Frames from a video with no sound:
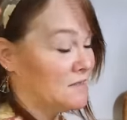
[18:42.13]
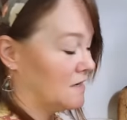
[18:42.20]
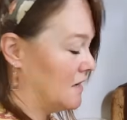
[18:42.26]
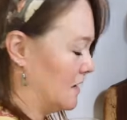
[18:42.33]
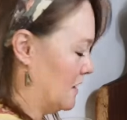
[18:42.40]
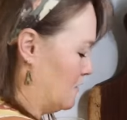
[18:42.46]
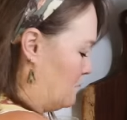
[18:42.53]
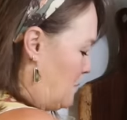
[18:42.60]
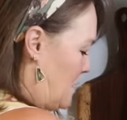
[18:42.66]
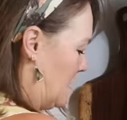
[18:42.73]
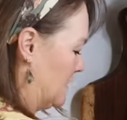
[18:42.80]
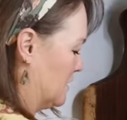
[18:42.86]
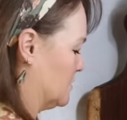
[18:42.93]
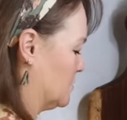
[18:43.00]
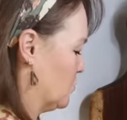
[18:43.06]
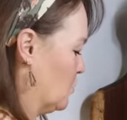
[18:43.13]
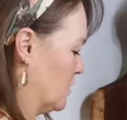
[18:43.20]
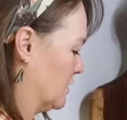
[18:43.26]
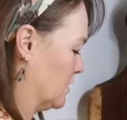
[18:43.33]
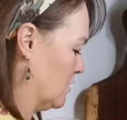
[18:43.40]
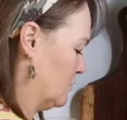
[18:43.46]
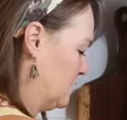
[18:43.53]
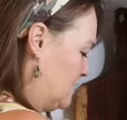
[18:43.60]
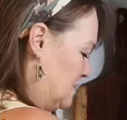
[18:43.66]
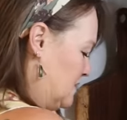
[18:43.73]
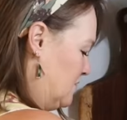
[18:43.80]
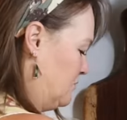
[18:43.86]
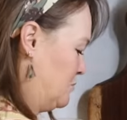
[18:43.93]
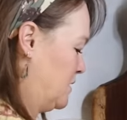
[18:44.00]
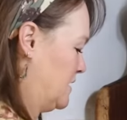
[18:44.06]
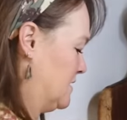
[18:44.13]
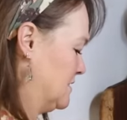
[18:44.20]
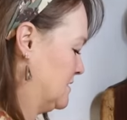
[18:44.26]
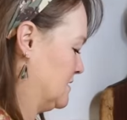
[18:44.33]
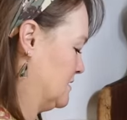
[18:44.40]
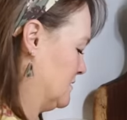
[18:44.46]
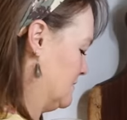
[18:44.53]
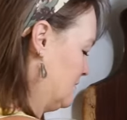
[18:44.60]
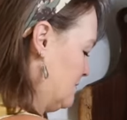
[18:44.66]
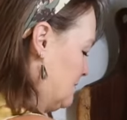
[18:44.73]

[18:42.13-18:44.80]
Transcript: to get it back into one cohesive piece.